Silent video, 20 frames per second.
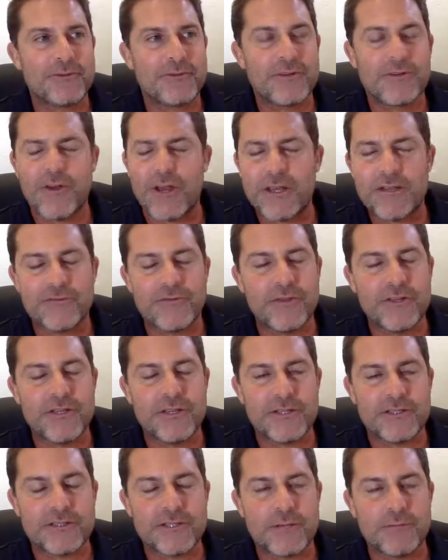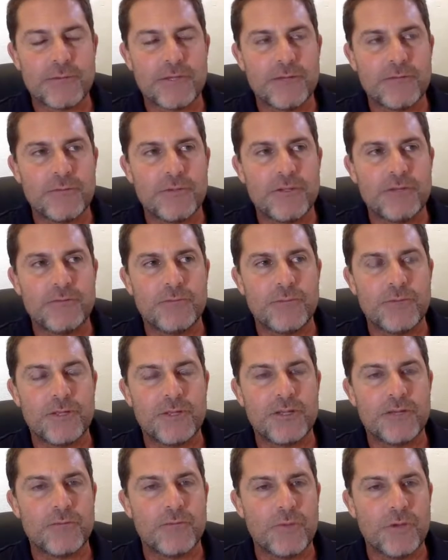great vineyards. I mean, we
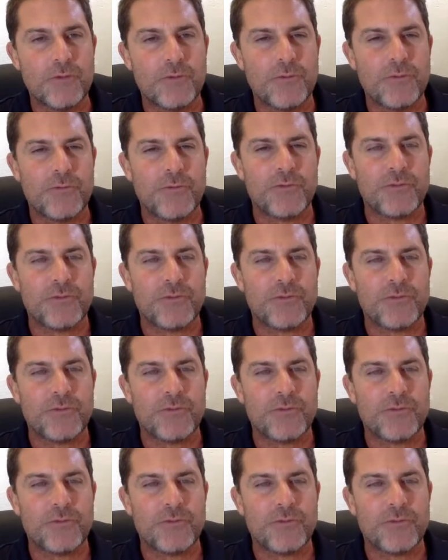can work with